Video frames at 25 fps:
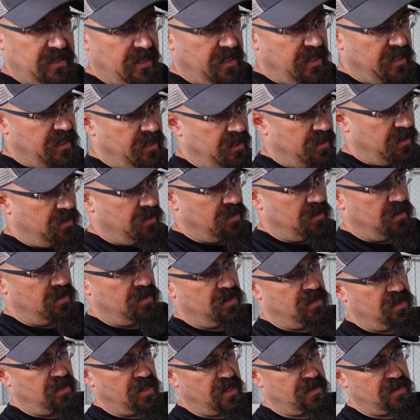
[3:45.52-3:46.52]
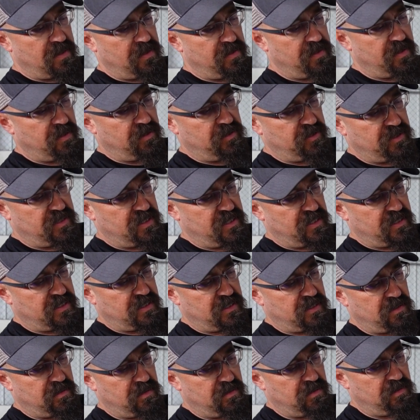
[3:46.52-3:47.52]
in and then there's
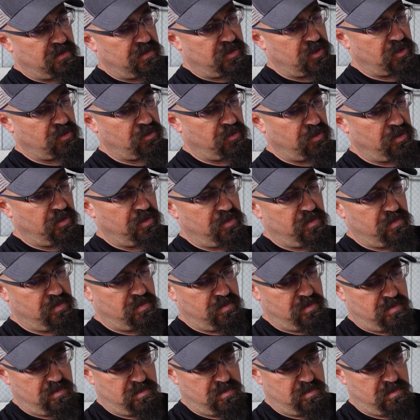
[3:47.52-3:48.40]
this screw